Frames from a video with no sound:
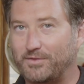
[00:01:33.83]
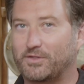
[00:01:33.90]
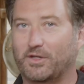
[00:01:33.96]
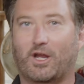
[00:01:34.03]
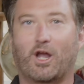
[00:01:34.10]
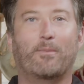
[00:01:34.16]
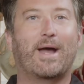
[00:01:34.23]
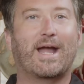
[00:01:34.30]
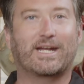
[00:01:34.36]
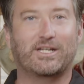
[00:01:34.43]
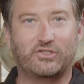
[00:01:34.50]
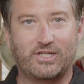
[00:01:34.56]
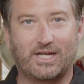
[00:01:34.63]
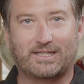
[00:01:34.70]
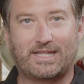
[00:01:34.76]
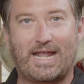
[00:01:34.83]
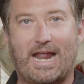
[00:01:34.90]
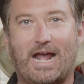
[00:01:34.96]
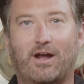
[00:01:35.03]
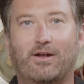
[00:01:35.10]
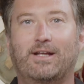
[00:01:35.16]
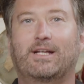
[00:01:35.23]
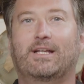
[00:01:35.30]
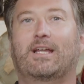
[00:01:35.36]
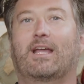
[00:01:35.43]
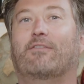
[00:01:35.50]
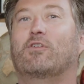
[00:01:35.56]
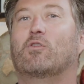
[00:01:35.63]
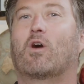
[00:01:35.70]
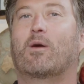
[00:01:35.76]
So go back and check that out
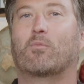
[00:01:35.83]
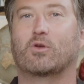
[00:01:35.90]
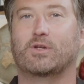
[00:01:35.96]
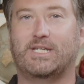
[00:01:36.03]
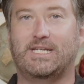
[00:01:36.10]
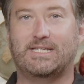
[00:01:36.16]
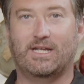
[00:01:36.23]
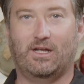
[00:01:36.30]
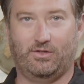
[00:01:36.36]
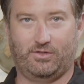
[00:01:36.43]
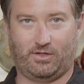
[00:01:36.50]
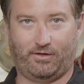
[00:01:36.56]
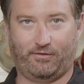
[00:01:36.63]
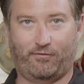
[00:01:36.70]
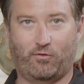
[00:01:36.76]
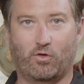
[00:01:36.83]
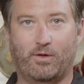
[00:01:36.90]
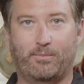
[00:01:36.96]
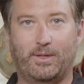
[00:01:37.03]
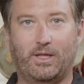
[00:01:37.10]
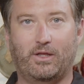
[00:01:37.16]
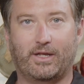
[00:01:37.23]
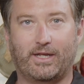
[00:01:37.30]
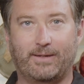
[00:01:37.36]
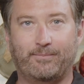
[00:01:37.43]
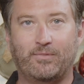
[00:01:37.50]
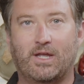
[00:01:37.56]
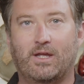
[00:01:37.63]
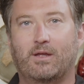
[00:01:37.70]
if you want more details on affordability.